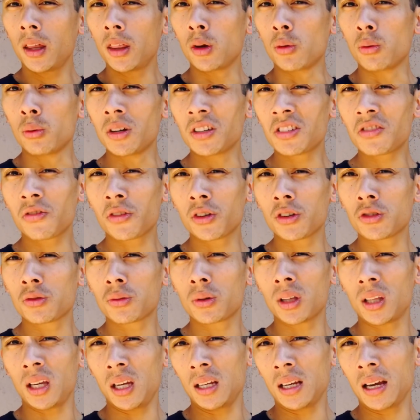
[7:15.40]
The wrist feels
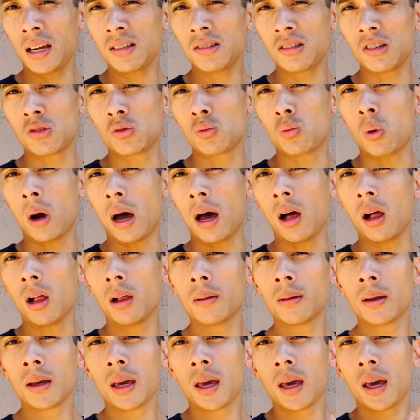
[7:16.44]
really nice as
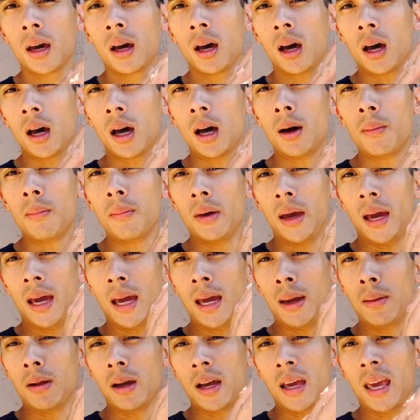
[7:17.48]
well.
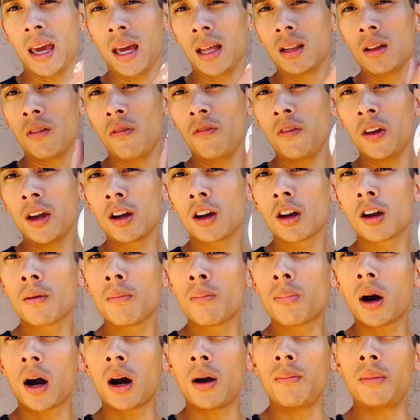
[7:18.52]
And again, the finger
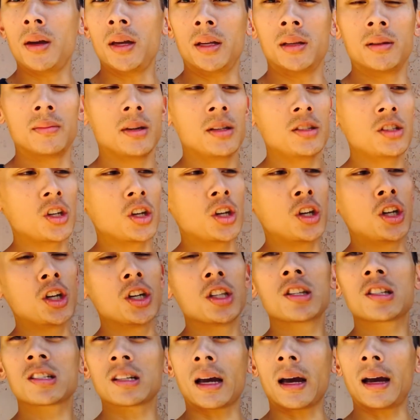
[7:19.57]
compartment is a
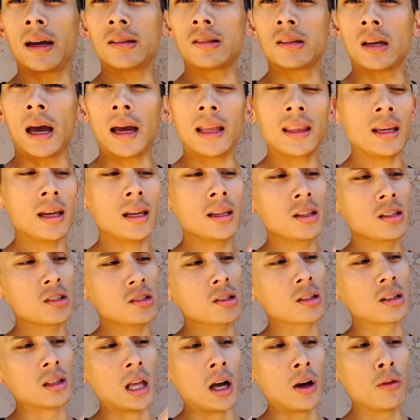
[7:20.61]
good size. I think
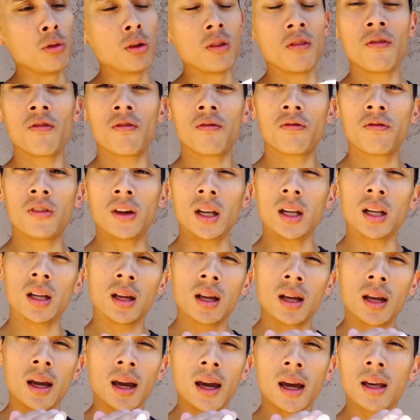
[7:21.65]
this glove would fit
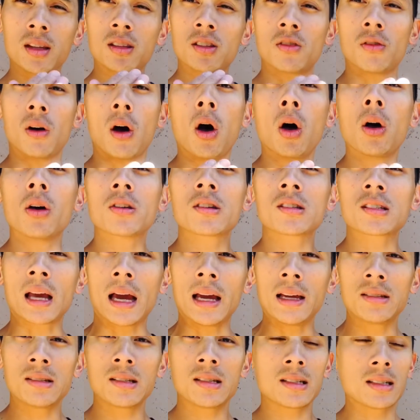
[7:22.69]
hands of all
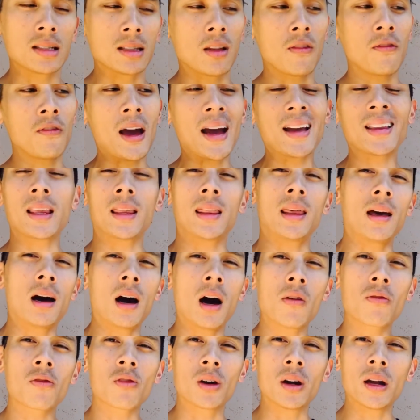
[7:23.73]
sizes, and the fact that they
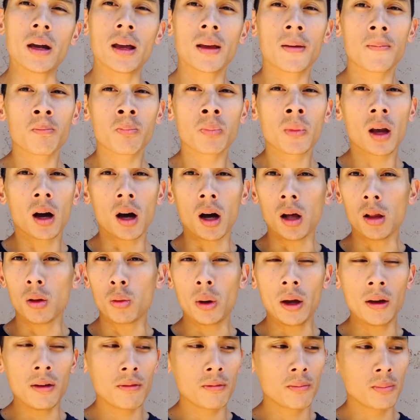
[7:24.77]
offer it all
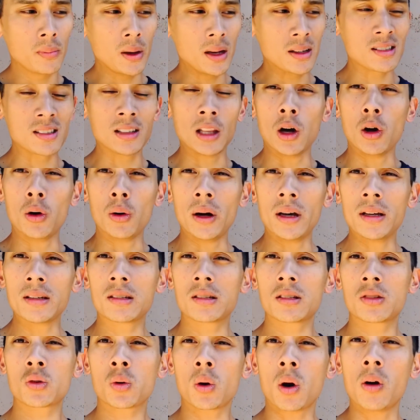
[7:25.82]
the way as low
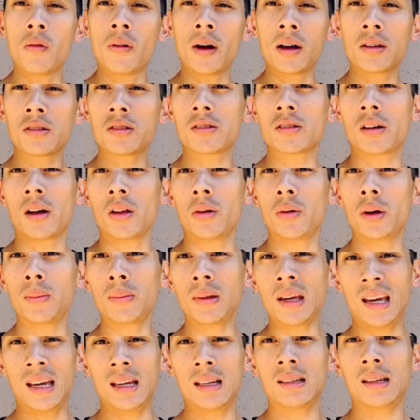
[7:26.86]
as 12 ounces all the way
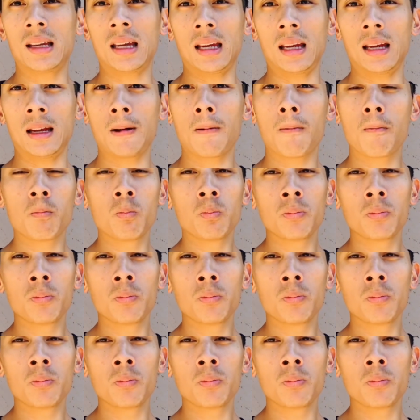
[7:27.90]
up to 18,